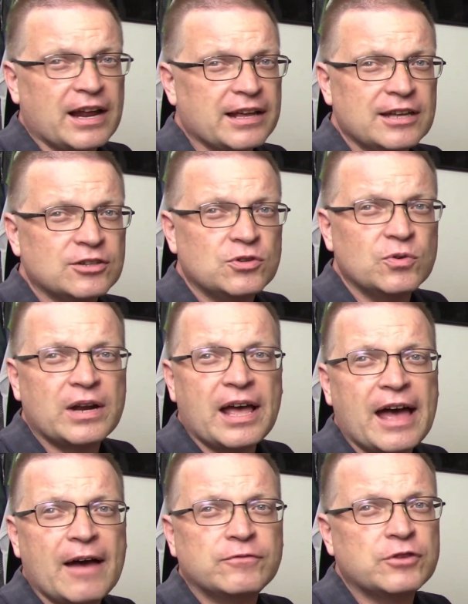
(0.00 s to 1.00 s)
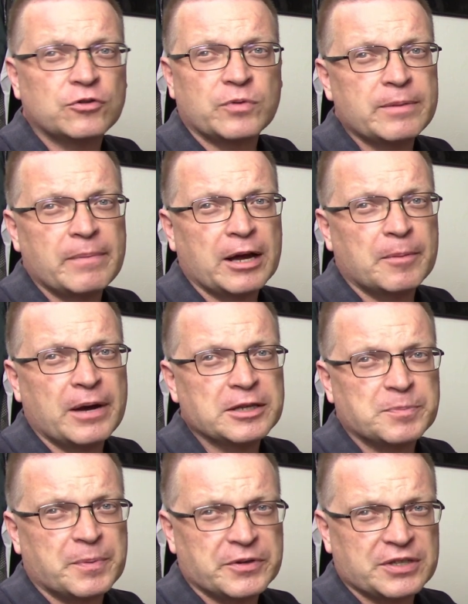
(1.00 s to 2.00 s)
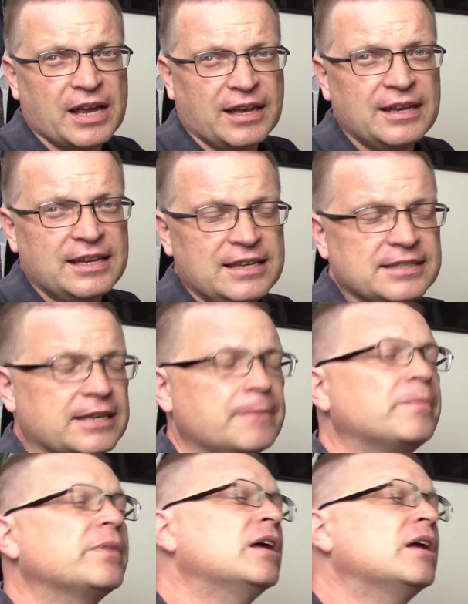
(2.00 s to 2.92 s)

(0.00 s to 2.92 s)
I get 2.5 to 3 megabytes per second easy.